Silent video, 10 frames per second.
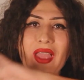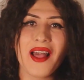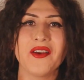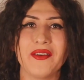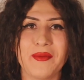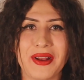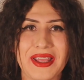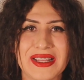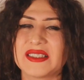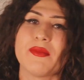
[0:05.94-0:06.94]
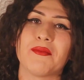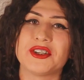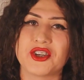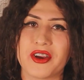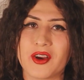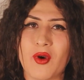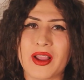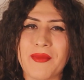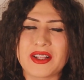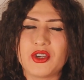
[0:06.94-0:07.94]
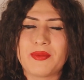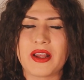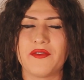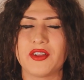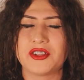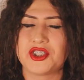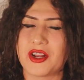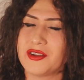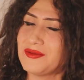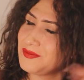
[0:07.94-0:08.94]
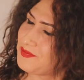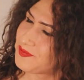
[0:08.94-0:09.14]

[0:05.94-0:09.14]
Hello everybody, it's Momma Char here. Welcome back to a brand new video on this channel.